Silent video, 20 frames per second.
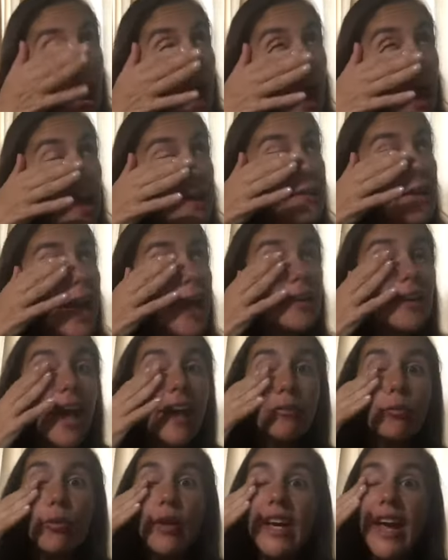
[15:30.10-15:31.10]

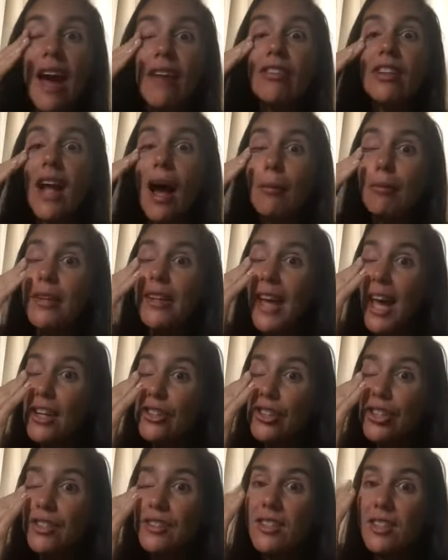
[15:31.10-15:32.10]
And we have an
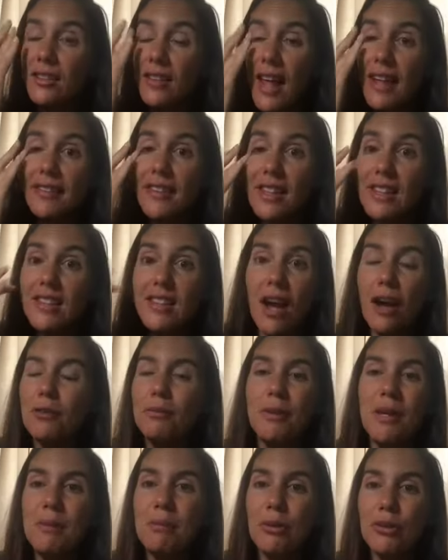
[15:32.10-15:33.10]
obligation to let these
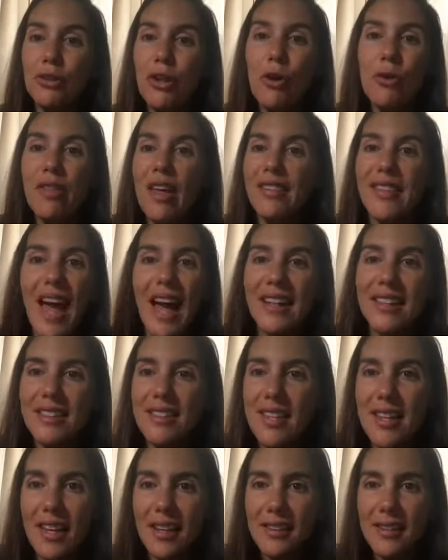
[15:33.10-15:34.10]
young people know that that
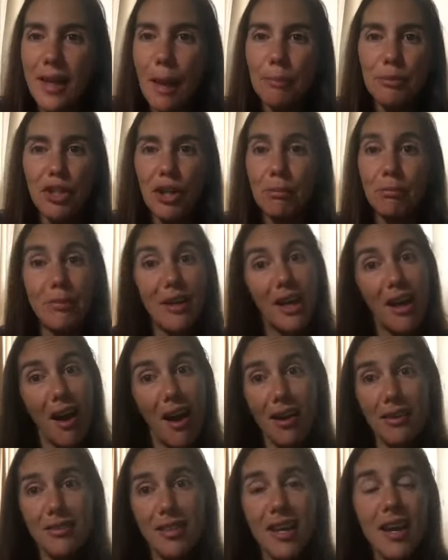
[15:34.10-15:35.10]
is the exception,
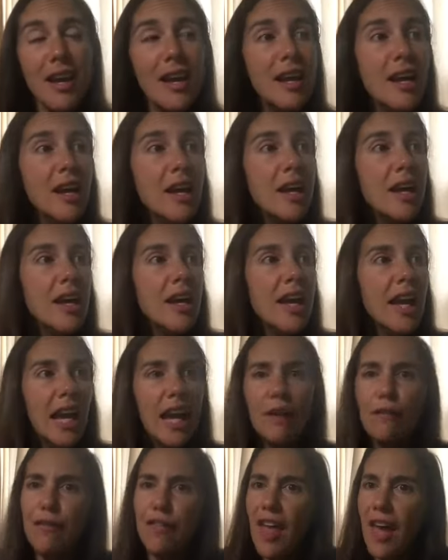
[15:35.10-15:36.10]
because
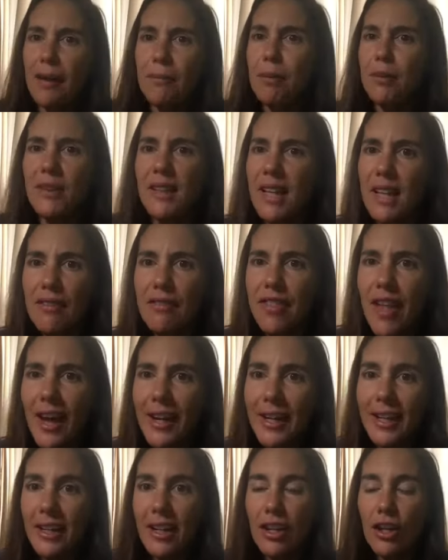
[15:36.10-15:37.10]
if they believe
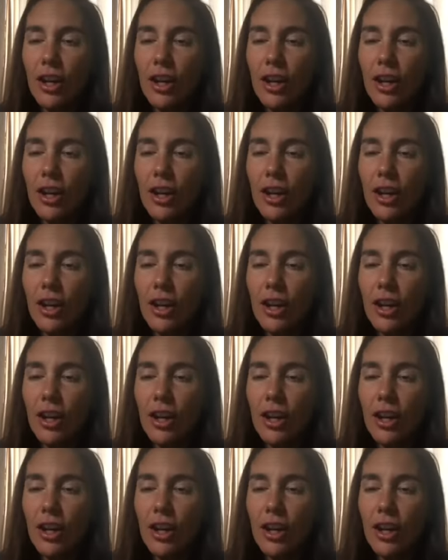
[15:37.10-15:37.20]
that it...